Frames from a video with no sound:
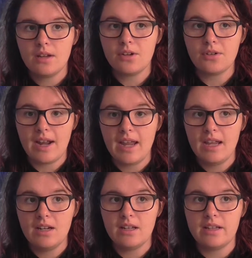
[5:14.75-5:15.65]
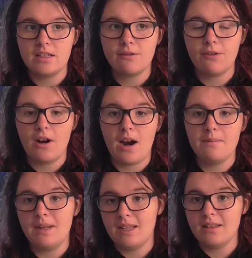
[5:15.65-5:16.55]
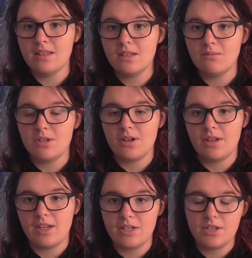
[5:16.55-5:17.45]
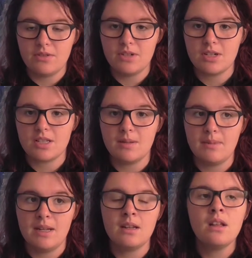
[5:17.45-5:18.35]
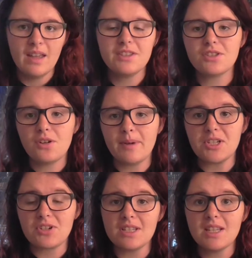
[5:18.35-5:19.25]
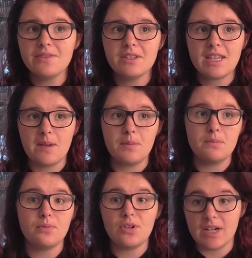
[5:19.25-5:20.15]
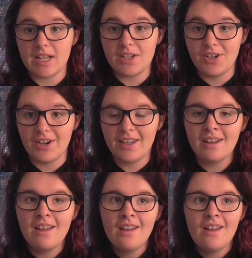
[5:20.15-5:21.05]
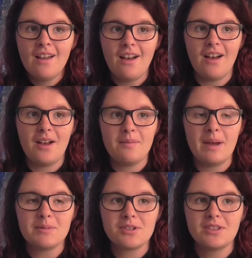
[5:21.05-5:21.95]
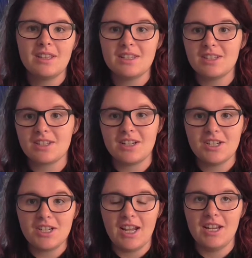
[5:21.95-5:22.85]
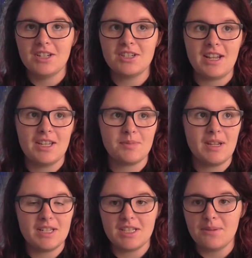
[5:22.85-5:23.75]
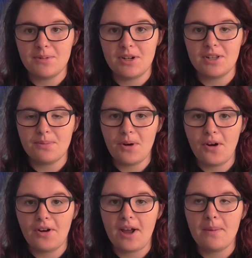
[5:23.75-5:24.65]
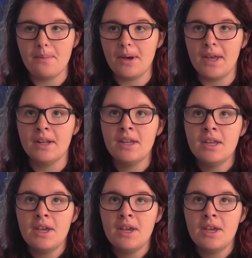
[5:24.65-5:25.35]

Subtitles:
grade is for our mini lesson, which I'll get into in just a minute. And so my stress levels have been pretty good. I'm sure that this is going to change as we get deeper into the program, but